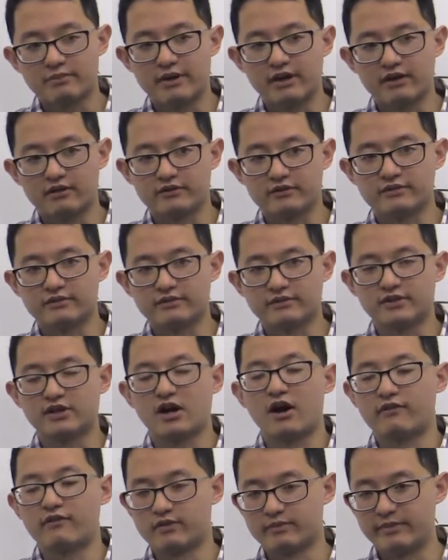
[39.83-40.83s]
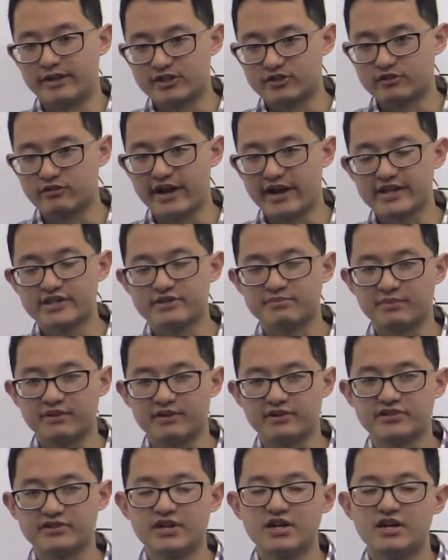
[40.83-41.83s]
about conformational
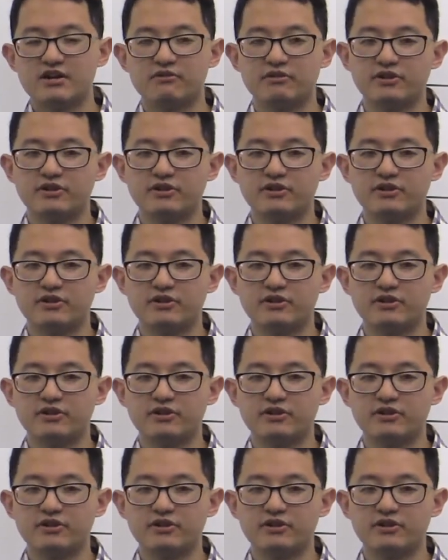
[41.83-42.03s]
isomers,